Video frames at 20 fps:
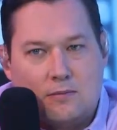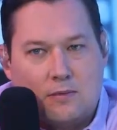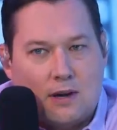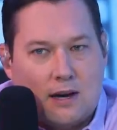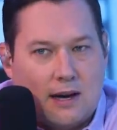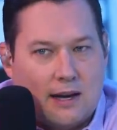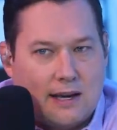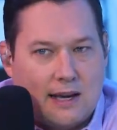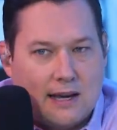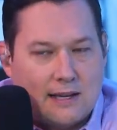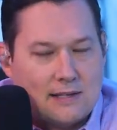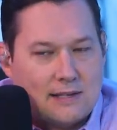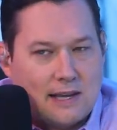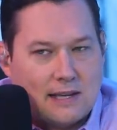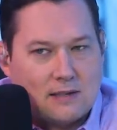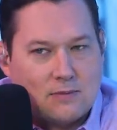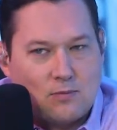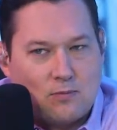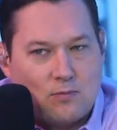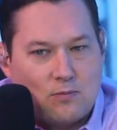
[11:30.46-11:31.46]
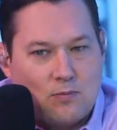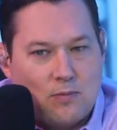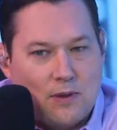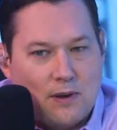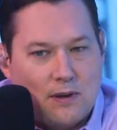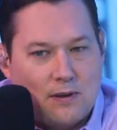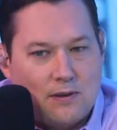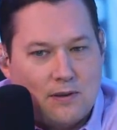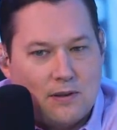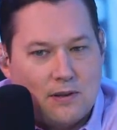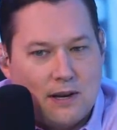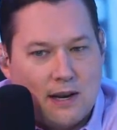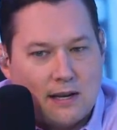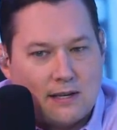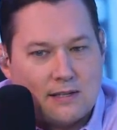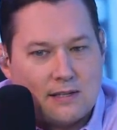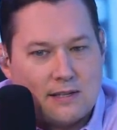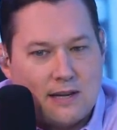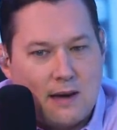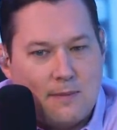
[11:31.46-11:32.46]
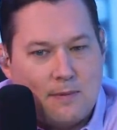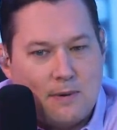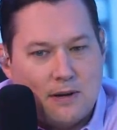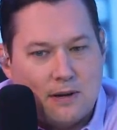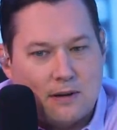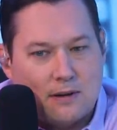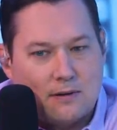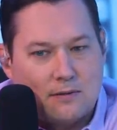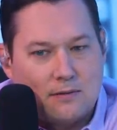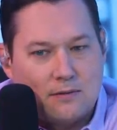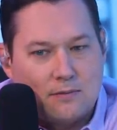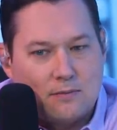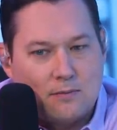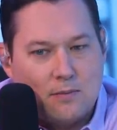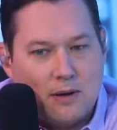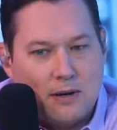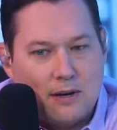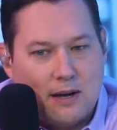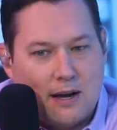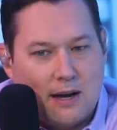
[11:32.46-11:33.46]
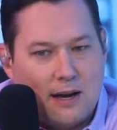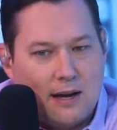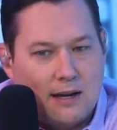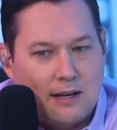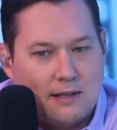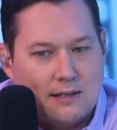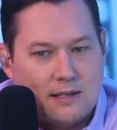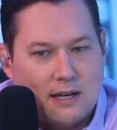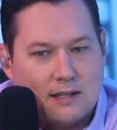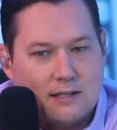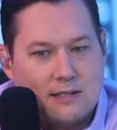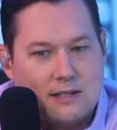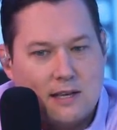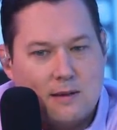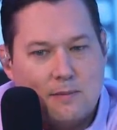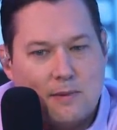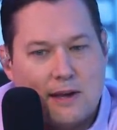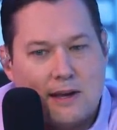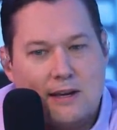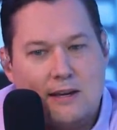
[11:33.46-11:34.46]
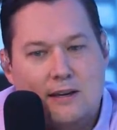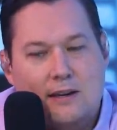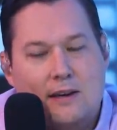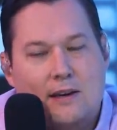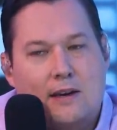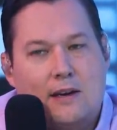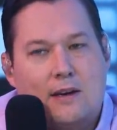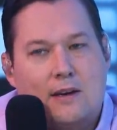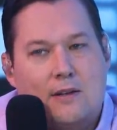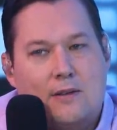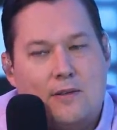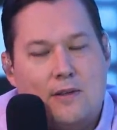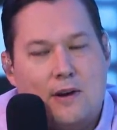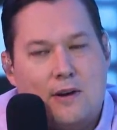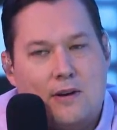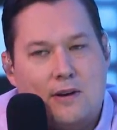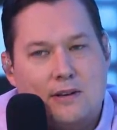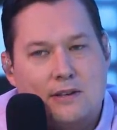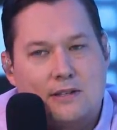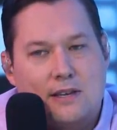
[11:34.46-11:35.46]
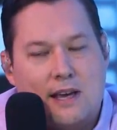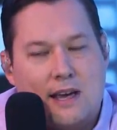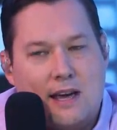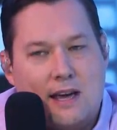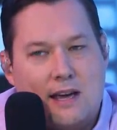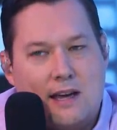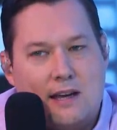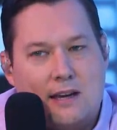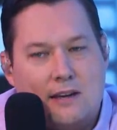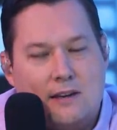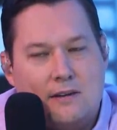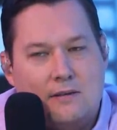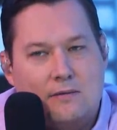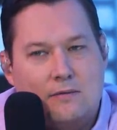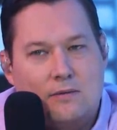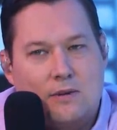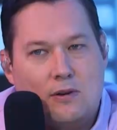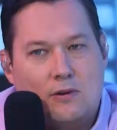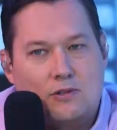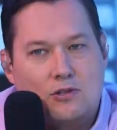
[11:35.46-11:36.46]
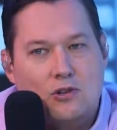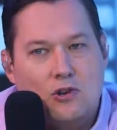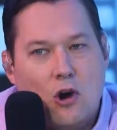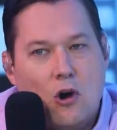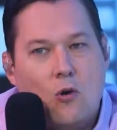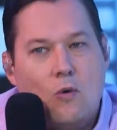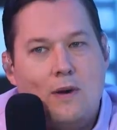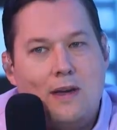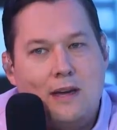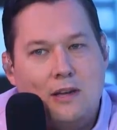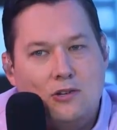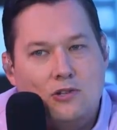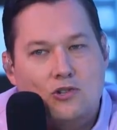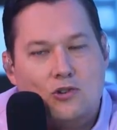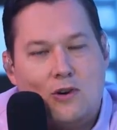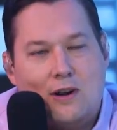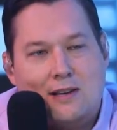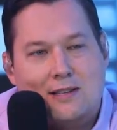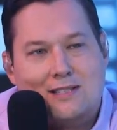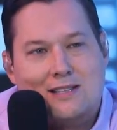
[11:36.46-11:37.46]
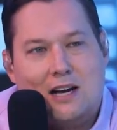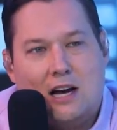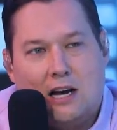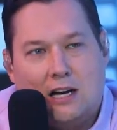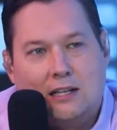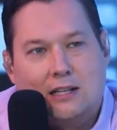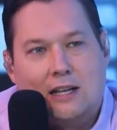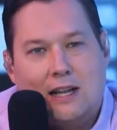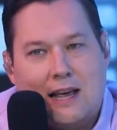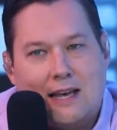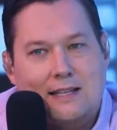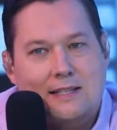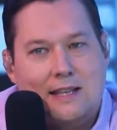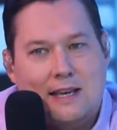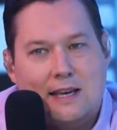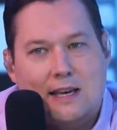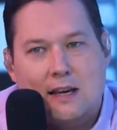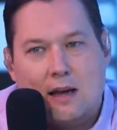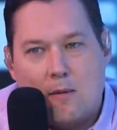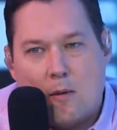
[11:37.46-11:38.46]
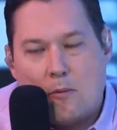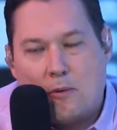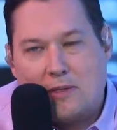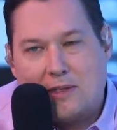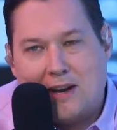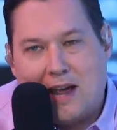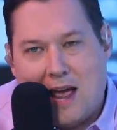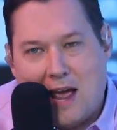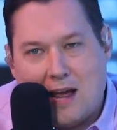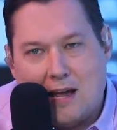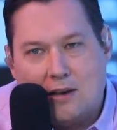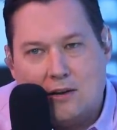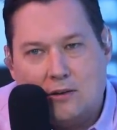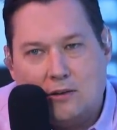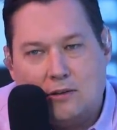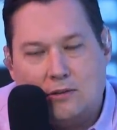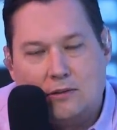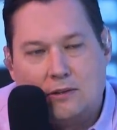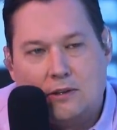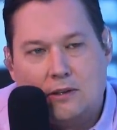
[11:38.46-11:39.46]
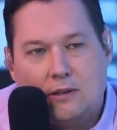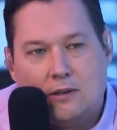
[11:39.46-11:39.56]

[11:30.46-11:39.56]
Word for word: I guess that's the the next step here, but it does seem like there is a there's no interest unless they can come up with an angle